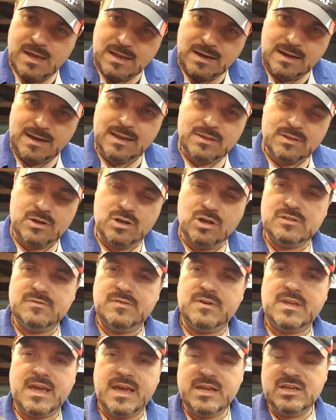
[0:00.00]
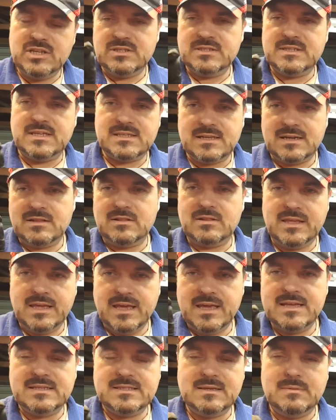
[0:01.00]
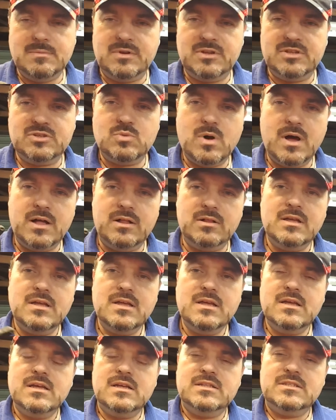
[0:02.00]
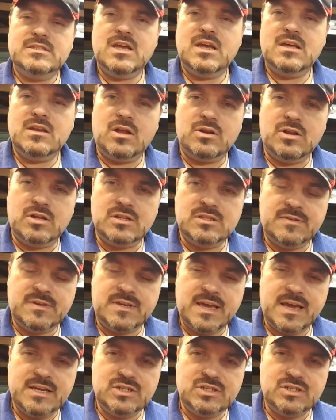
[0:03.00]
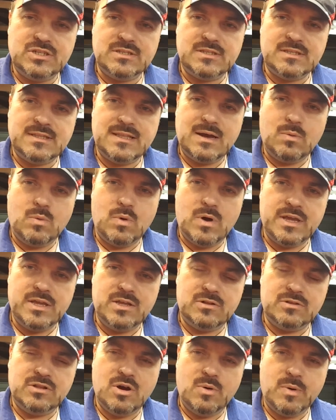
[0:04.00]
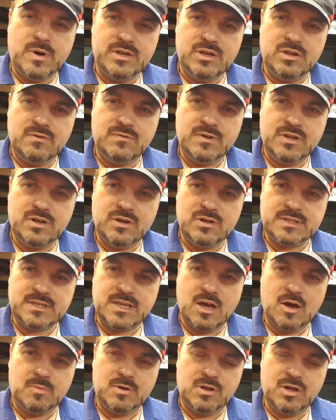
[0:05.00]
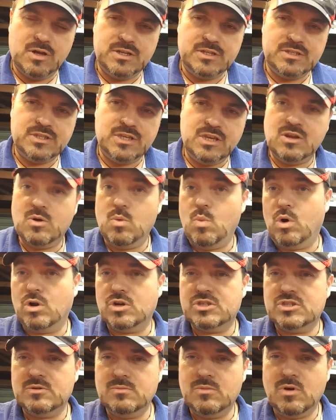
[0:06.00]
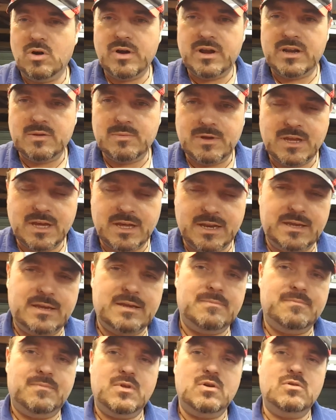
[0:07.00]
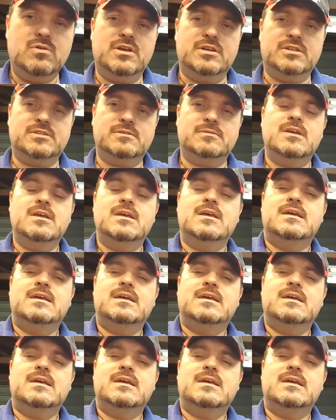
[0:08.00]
Click the notifications, that's the little gear symbol as well. Turn on notifications, and that way you'll know when new videos get uploaded, so you can watch some more Andy Mechanic. Who knows?